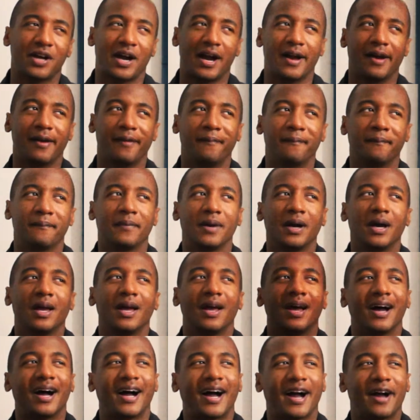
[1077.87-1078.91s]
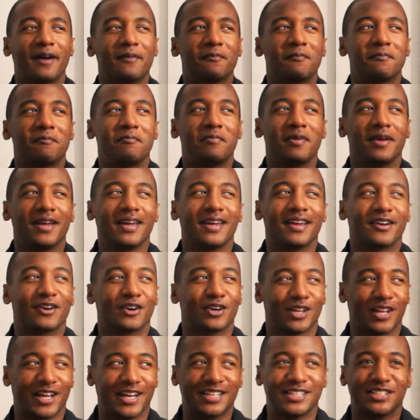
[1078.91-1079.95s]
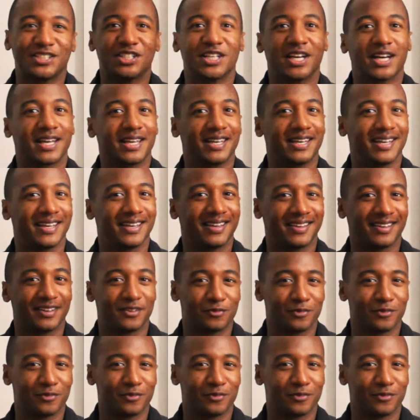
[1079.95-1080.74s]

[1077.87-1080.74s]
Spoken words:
I'm big on like checking in.